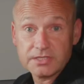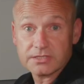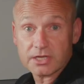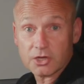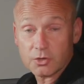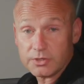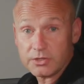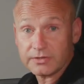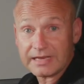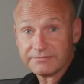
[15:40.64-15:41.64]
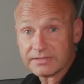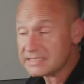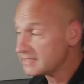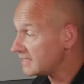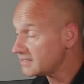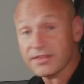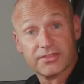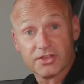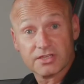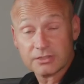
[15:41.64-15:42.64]
So you could have these set at
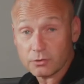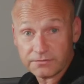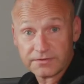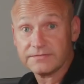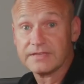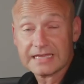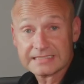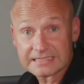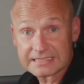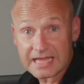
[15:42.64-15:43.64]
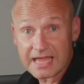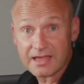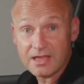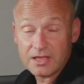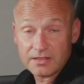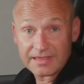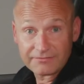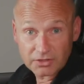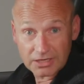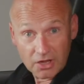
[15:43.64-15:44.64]
30 or 50 as is there.
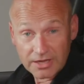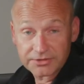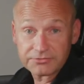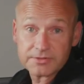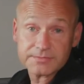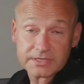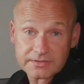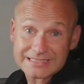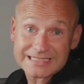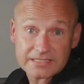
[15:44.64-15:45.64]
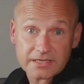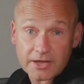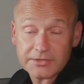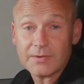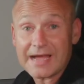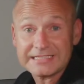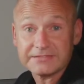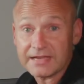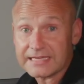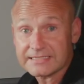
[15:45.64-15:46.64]
They've got a line through them, so this isn't going to
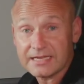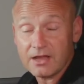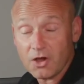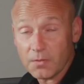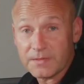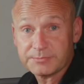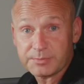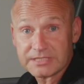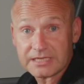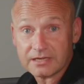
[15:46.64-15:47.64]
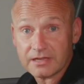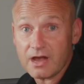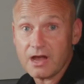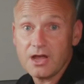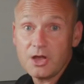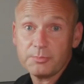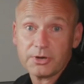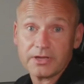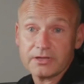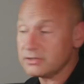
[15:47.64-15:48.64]
activate on this particular car, but
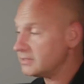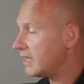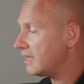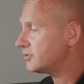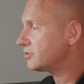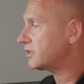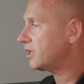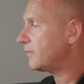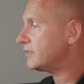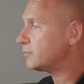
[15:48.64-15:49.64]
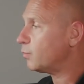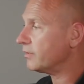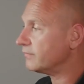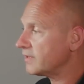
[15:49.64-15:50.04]
I could just go into one of